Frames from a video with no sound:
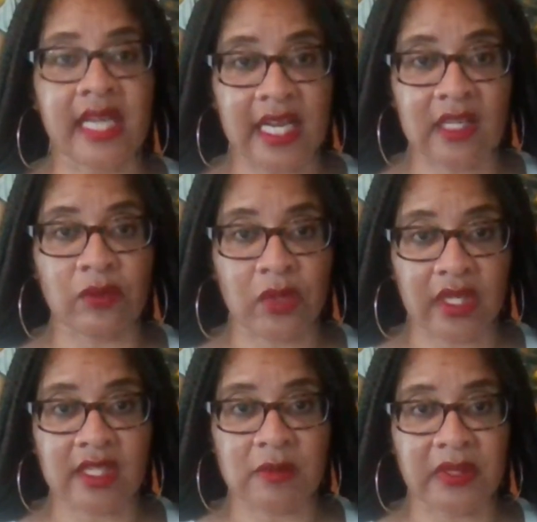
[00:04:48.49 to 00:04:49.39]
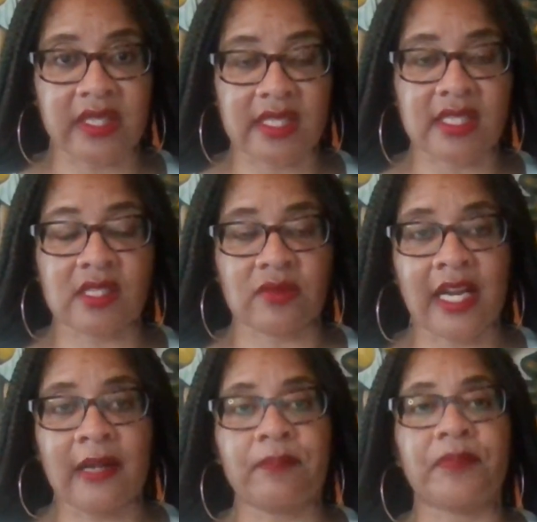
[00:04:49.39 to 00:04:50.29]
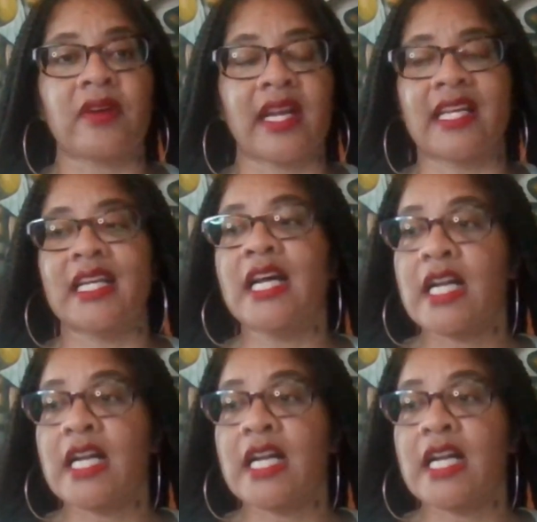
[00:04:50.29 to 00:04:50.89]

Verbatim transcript: negative work experiences, right? Okay.